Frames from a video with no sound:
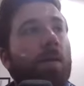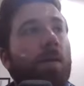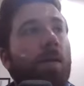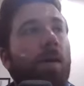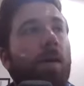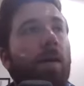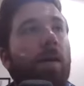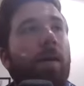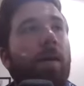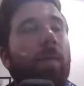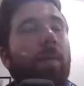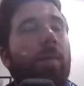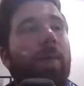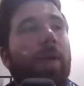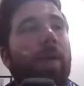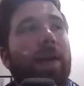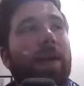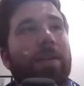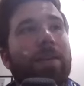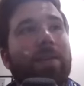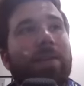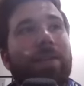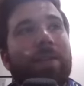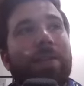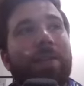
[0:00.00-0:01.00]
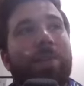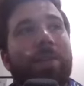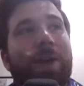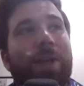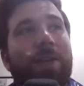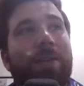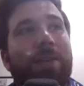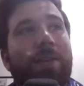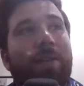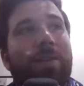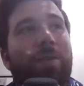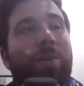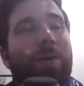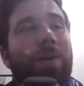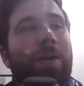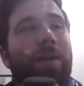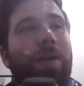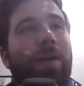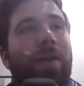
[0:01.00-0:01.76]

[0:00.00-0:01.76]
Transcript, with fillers: But I guess that depends on whether